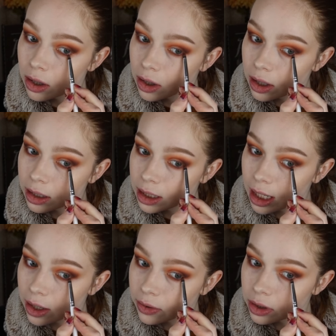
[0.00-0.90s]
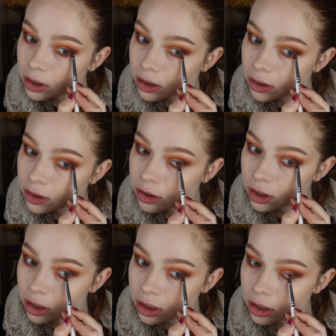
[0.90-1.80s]
on the outer
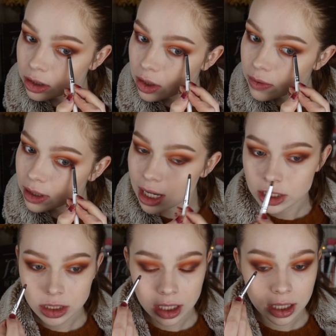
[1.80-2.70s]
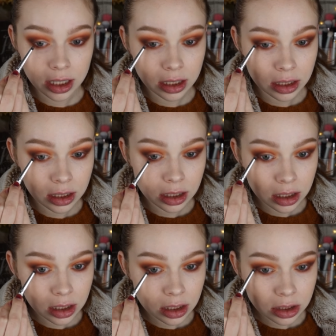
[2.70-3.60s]
third of the lower lash line
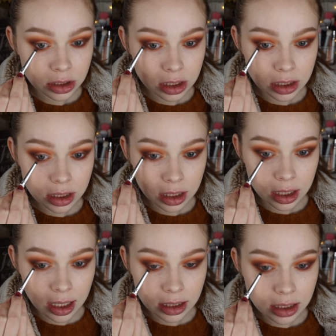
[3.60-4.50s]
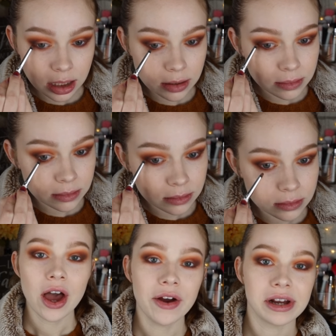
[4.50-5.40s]
just to connect it.
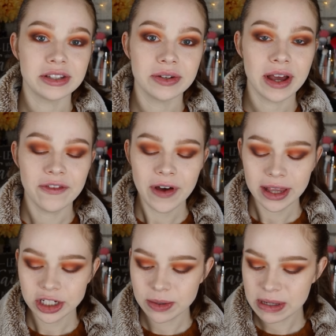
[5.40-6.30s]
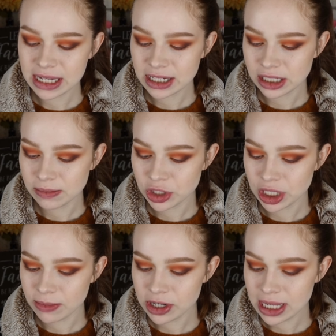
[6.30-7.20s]
All right, so now finally jumping into some
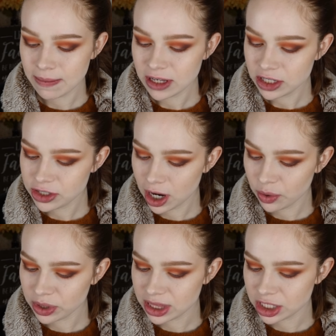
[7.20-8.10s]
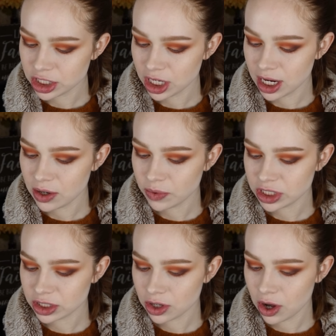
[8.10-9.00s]
shimmers. I'm going to start with this shade,
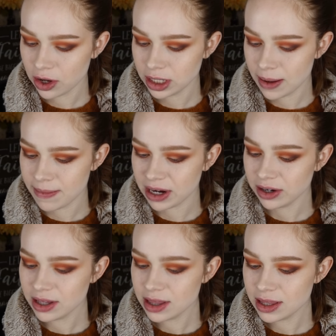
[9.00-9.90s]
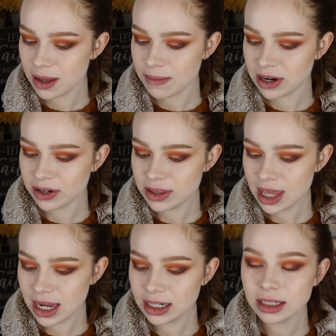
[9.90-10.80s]
which is called Amaranth
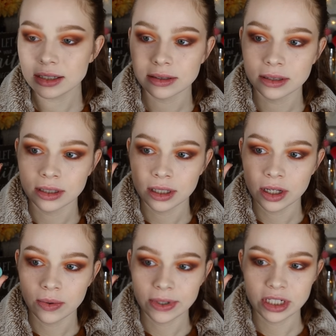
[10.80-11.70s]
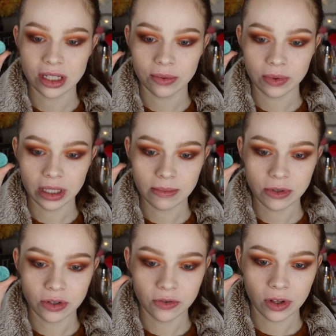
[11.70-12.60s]
Amaranthine, which is a really
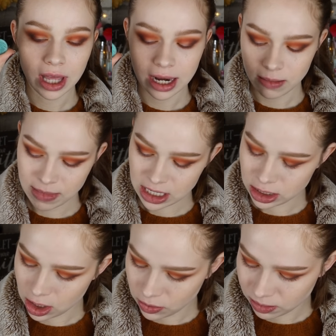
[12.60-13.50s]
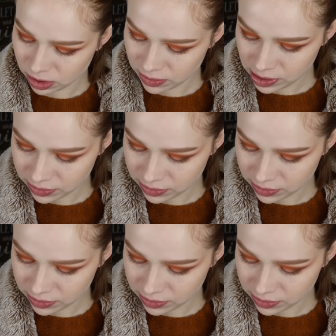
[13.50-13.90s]
beautiful kind of mid-tone bluey